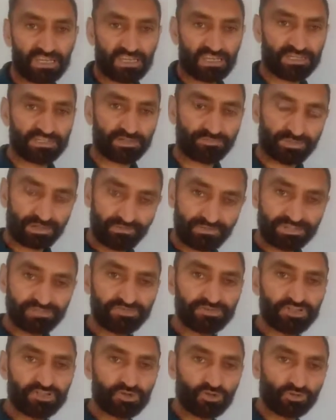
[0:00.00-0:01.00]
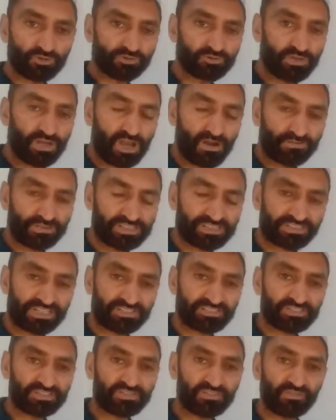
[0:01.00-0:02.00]
In the previous videos, we have
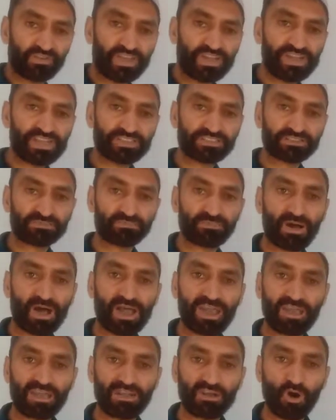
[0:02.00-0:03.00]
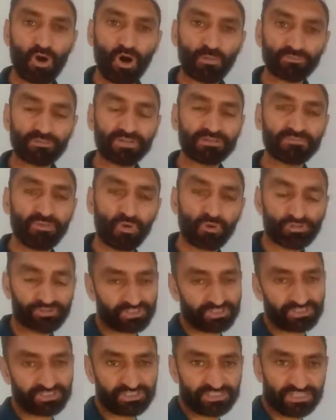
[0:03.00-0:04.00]
discussed the various file opening modes
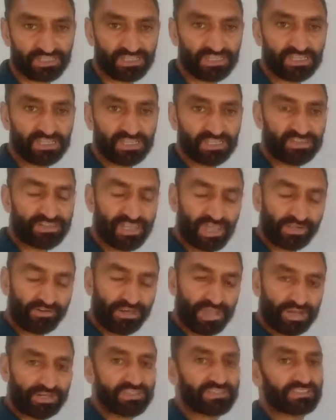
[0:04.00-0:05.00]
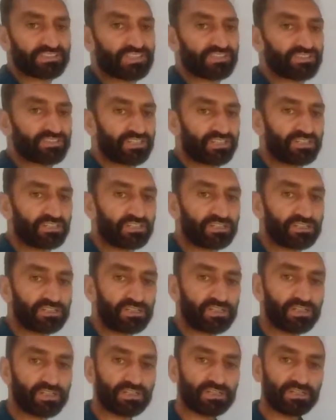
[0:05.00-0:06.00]
in C. There we have discussed
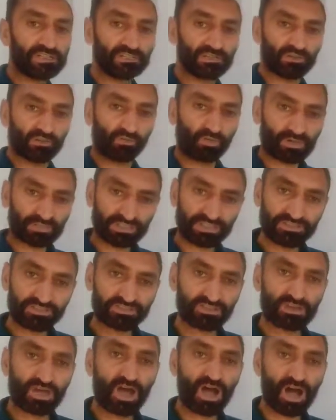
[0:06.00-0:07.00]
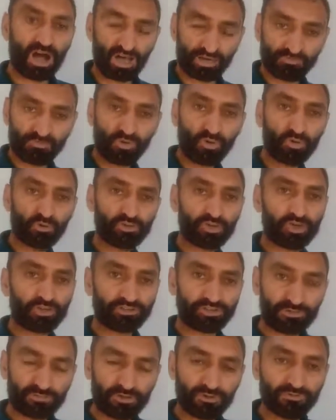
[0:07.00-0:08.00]
what is R mode,
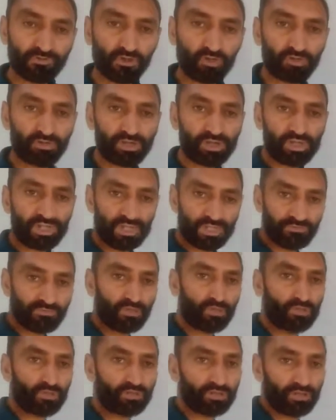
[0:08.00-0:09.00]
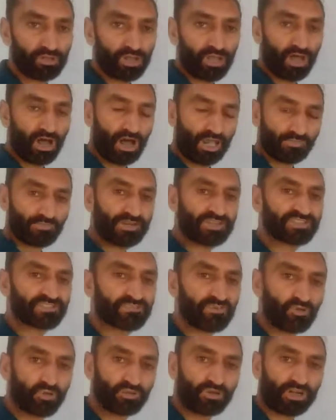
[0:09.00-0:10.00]
W mode, A mode, R plus
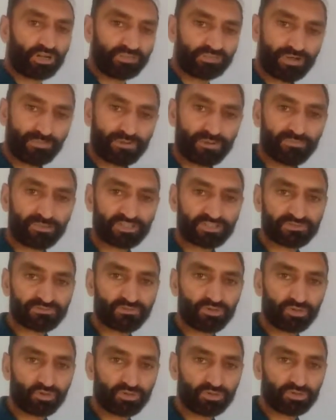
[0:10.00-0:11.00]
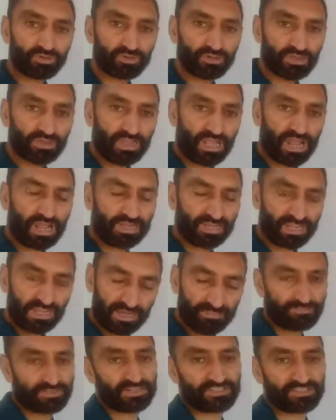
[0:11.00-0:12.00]
mode, W plus mode and
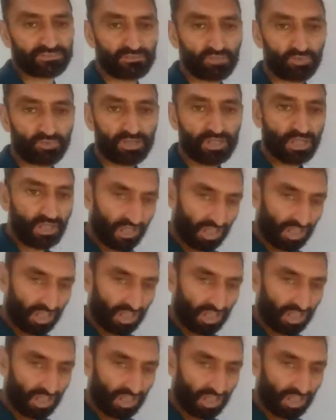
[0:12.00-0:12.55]
A plus mode.